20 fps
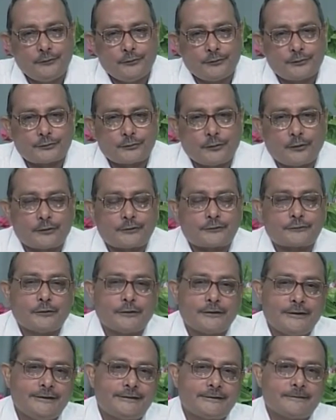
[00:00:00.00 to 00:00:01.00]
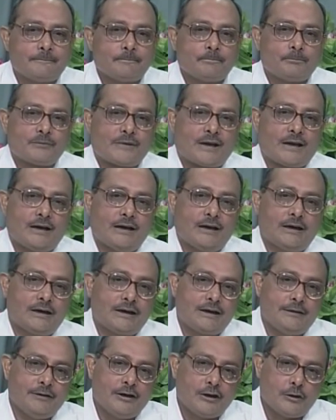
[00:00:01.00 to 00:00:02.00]
good short stories, stories uh,
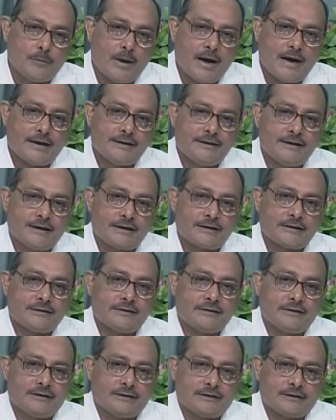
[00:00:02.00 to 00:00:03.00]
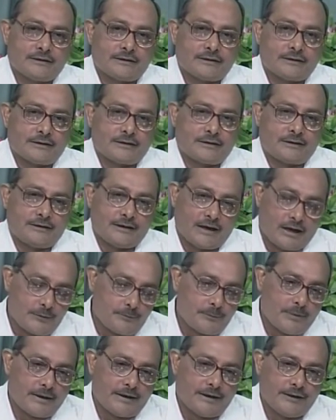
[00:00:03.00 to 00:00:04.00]
revealed by their
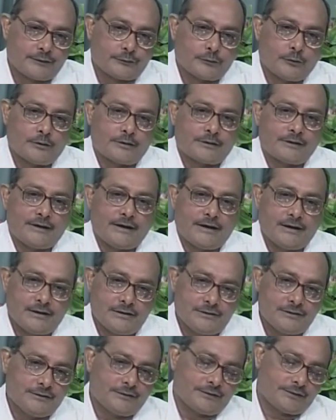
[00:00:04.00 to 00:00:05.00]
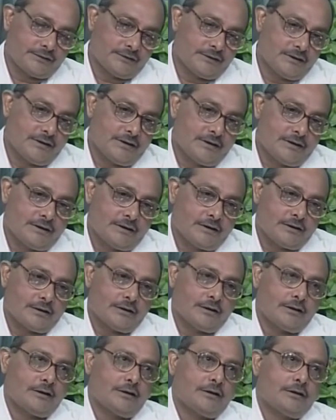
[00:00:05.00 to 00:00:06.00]
grandparents or elders.
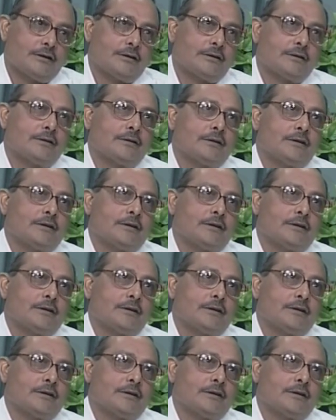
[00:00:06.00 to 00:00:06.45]
Uh,